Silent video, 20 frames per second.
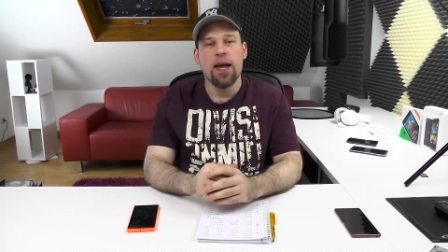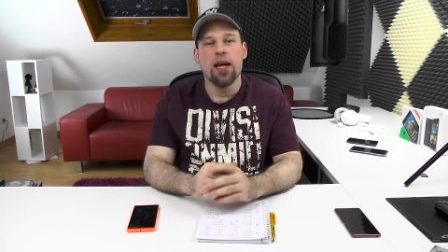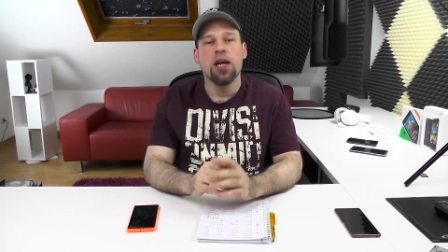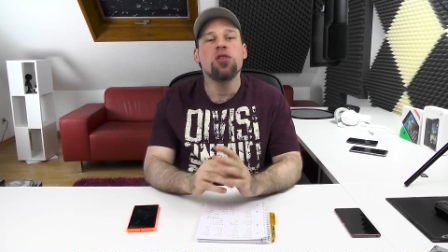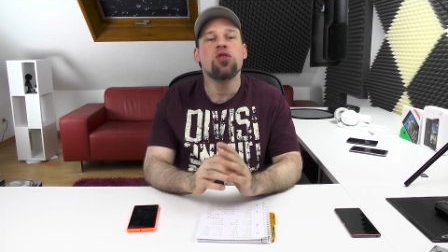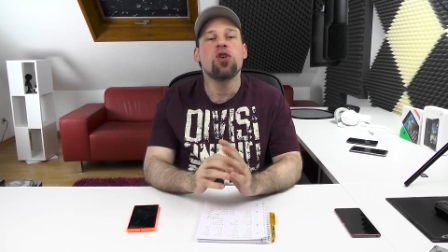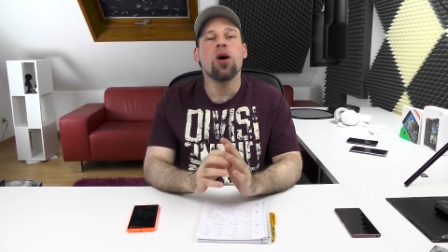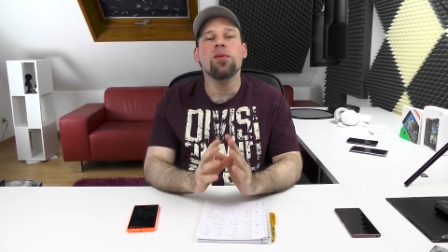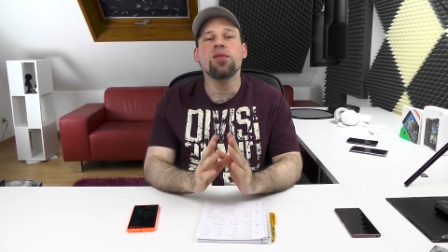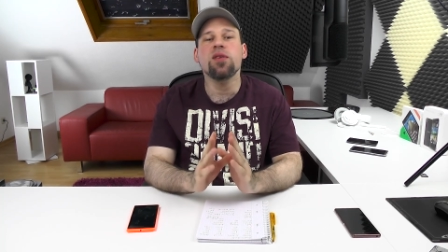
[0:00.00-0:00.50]

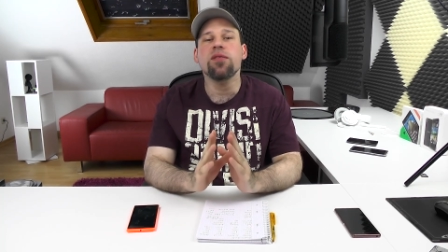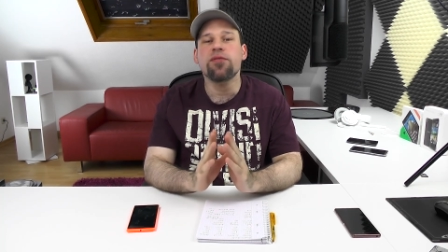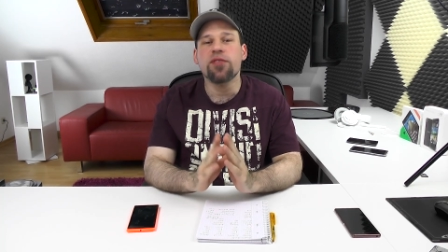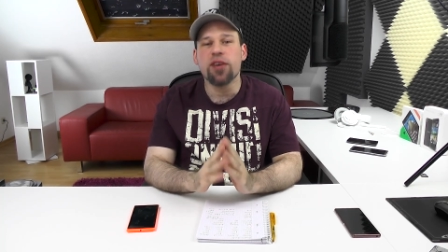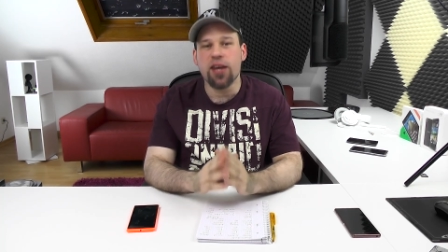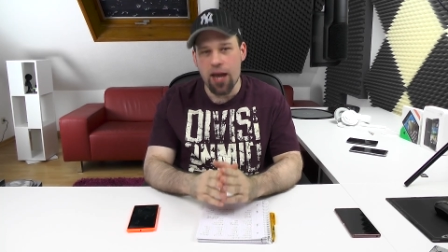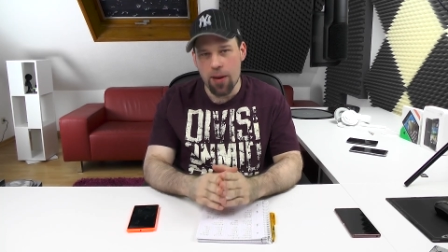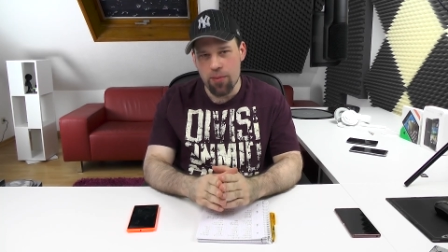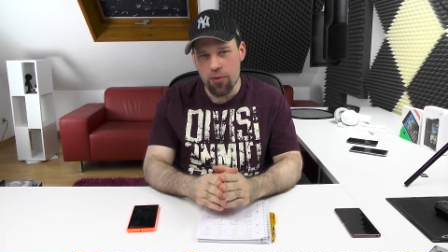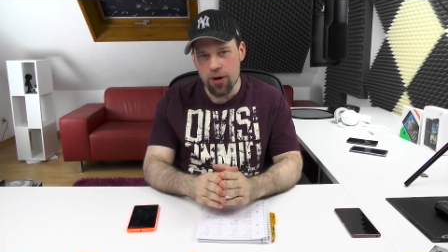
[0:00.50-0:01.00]
In terms of
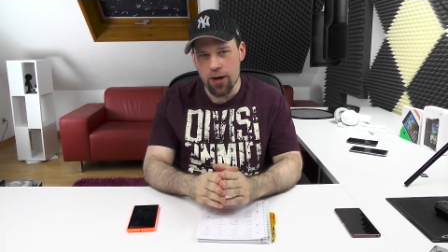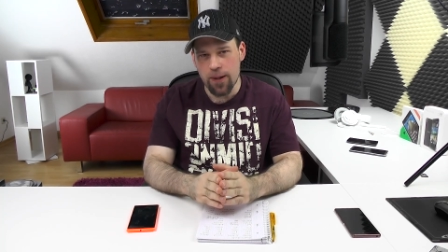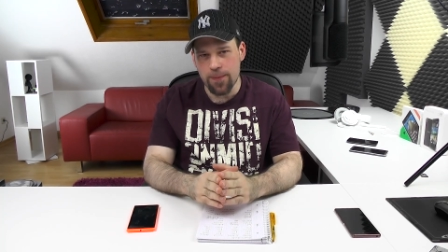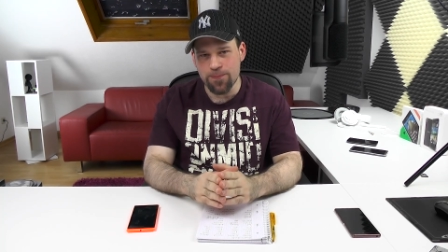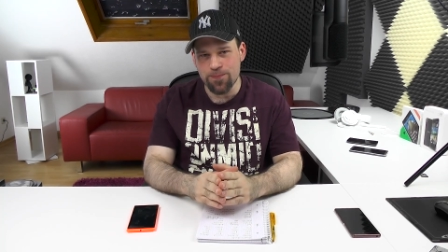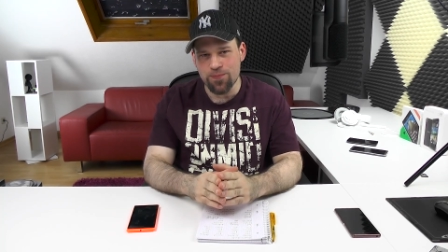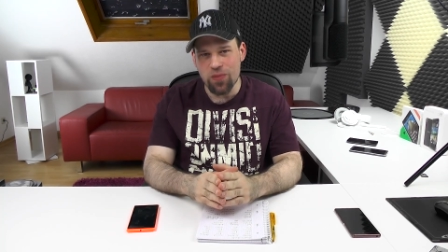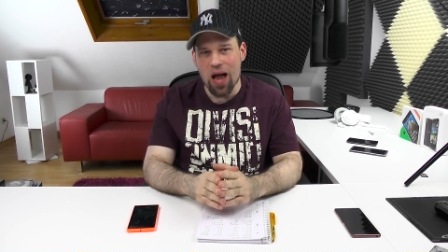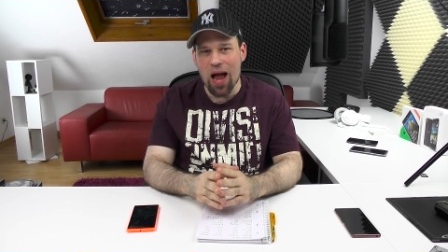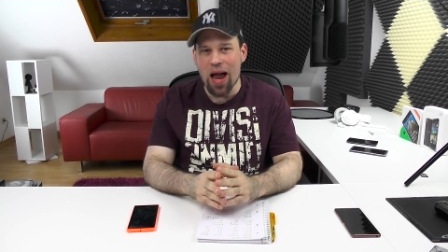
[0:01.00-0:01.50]
camera,
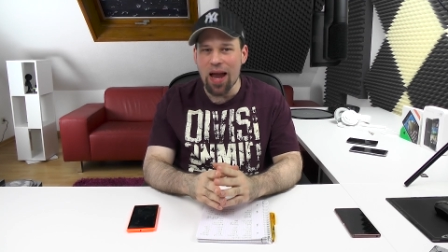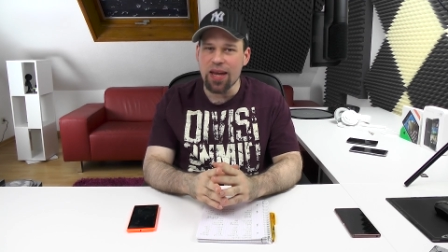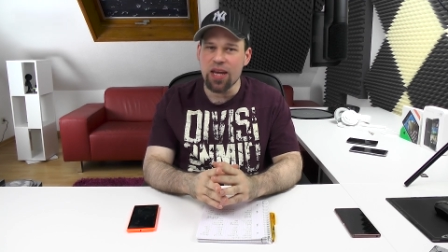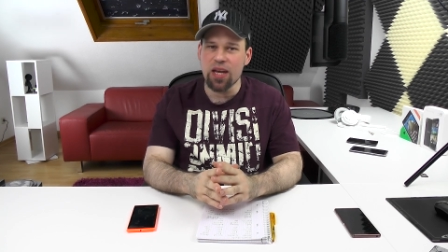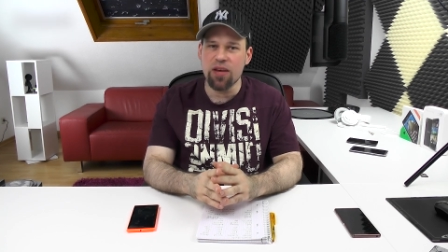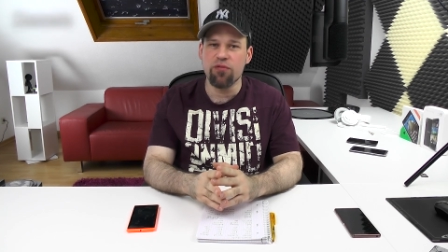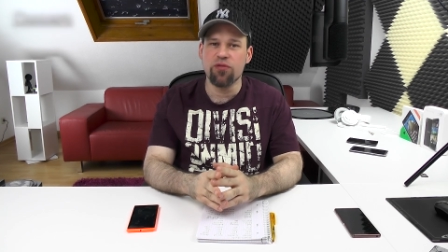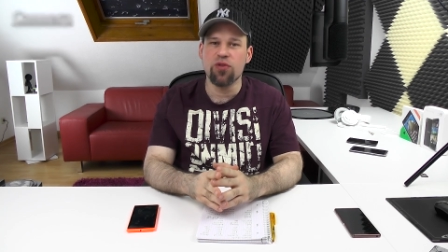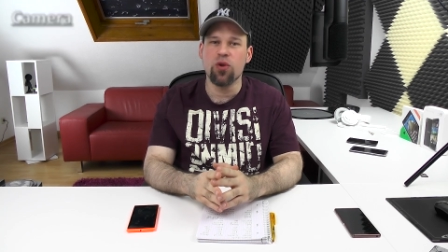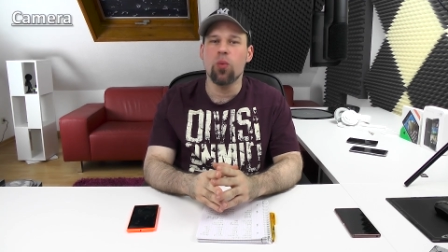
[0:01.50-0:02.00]
I
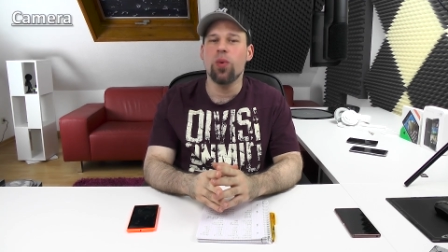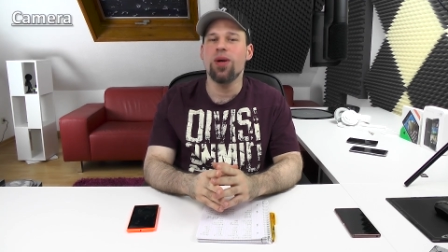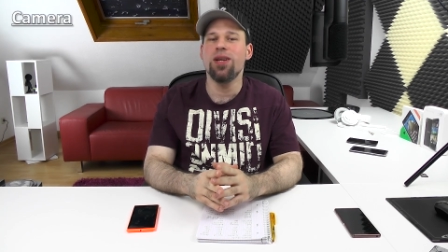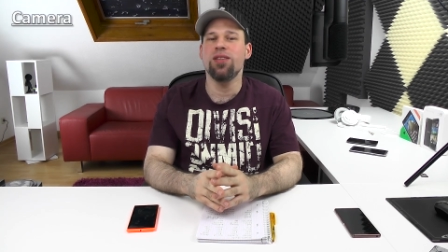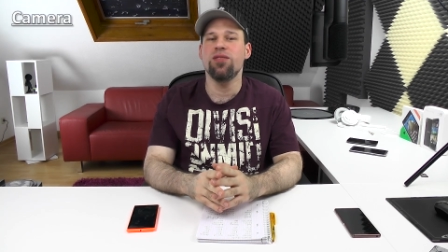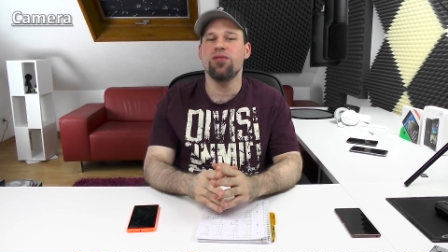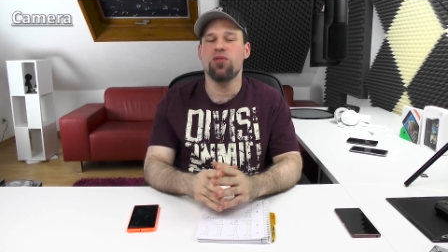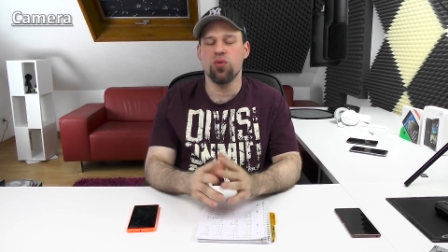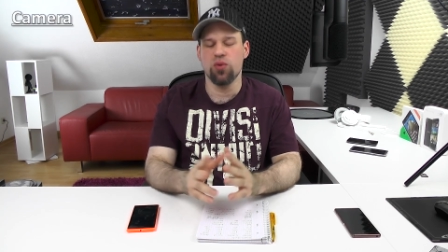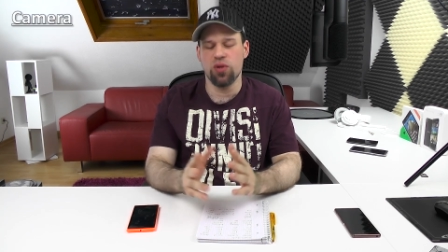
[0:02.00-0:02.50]
give the
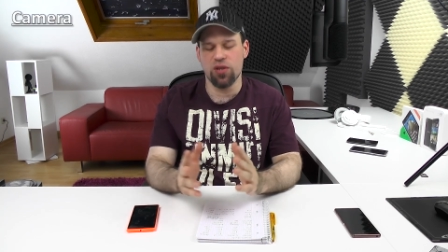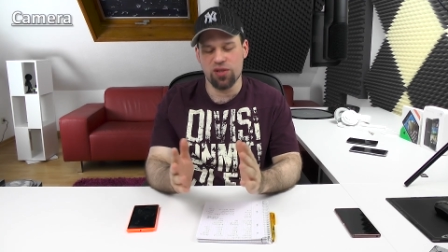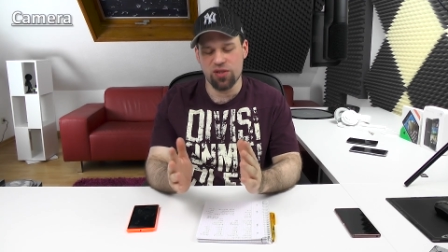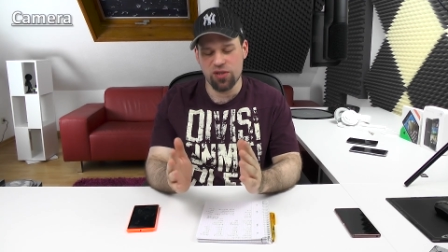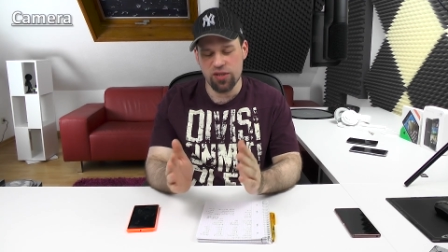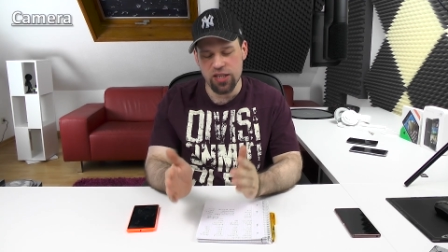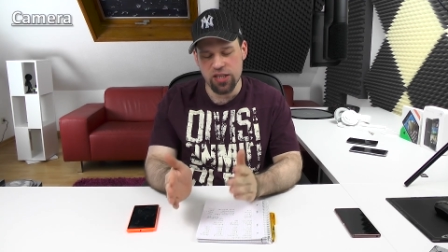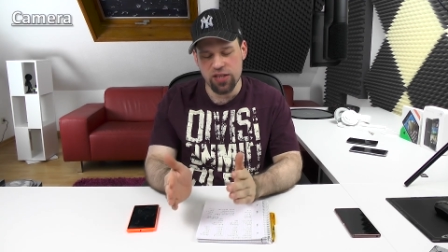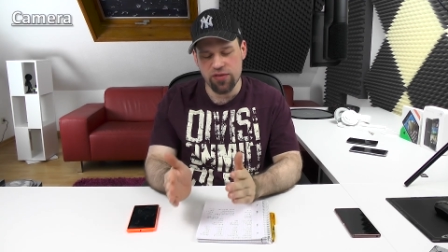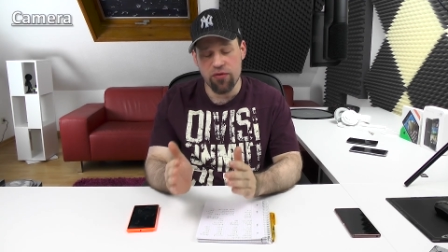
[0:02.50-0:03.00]
win to the
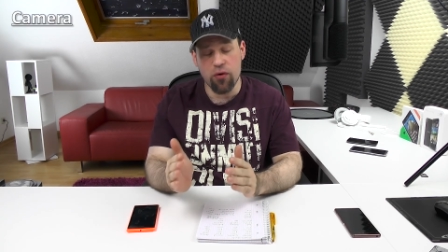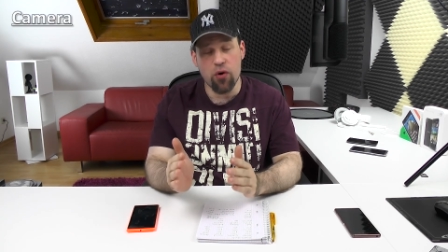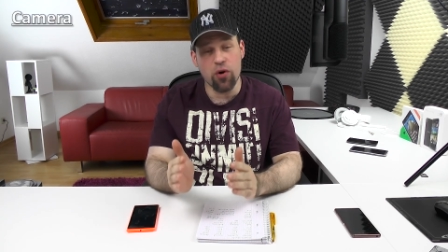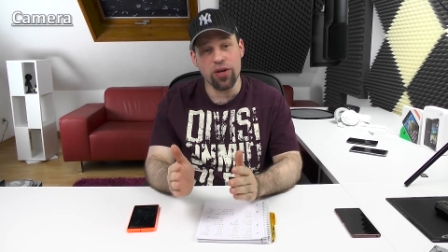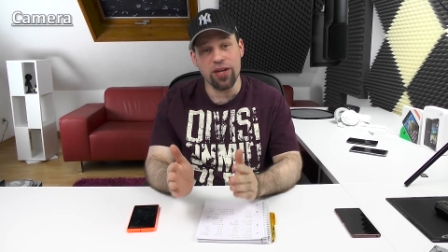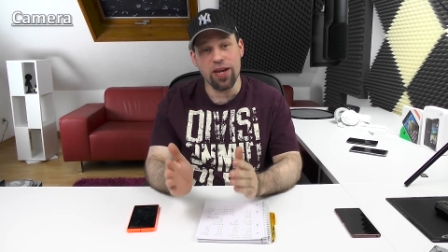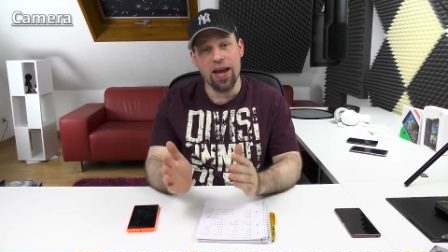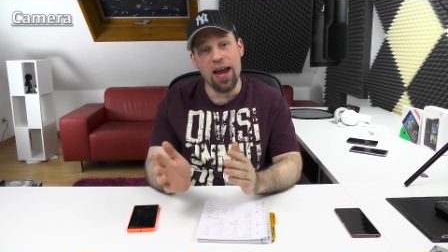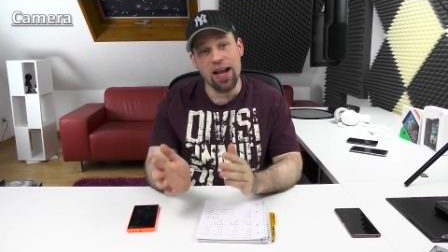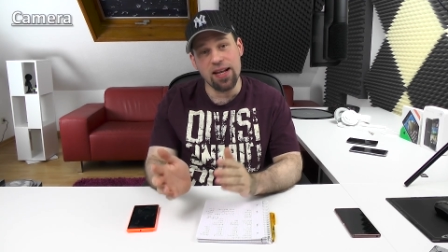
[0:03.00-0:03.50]

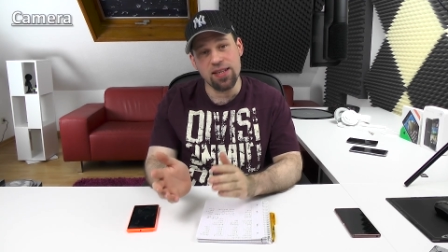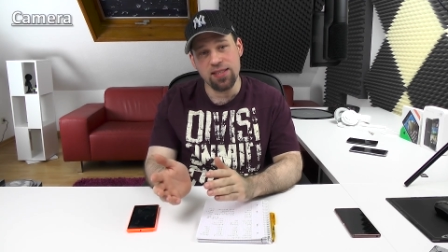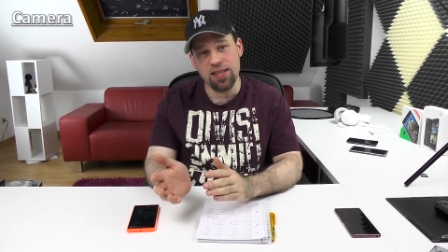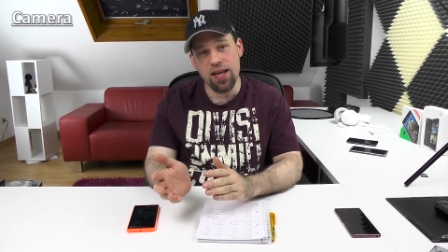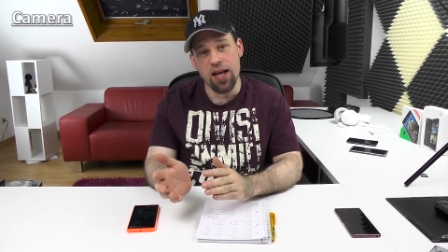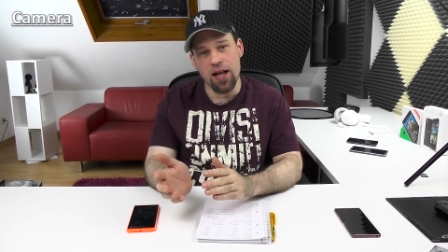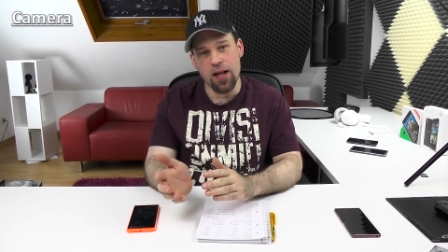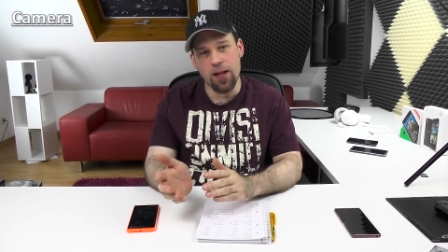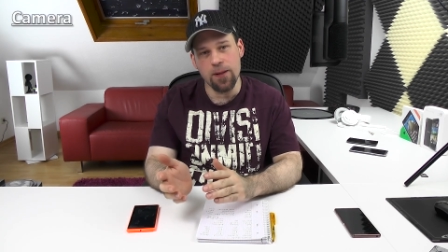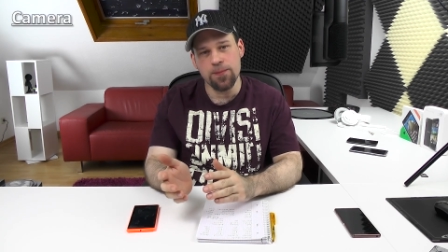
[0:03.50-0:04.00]
640
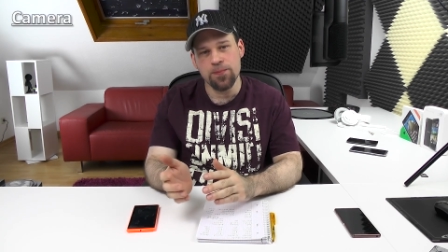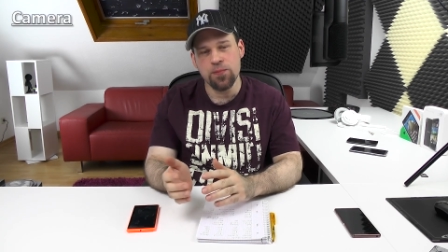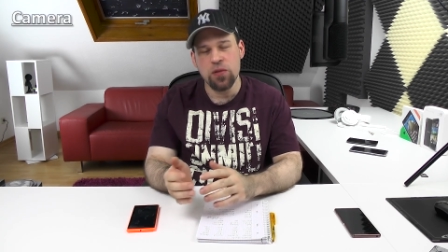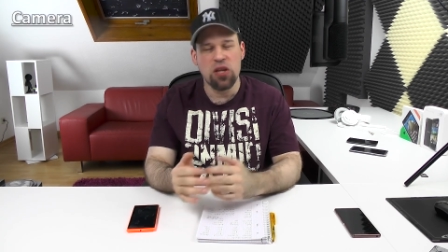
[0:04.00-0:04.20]
XL,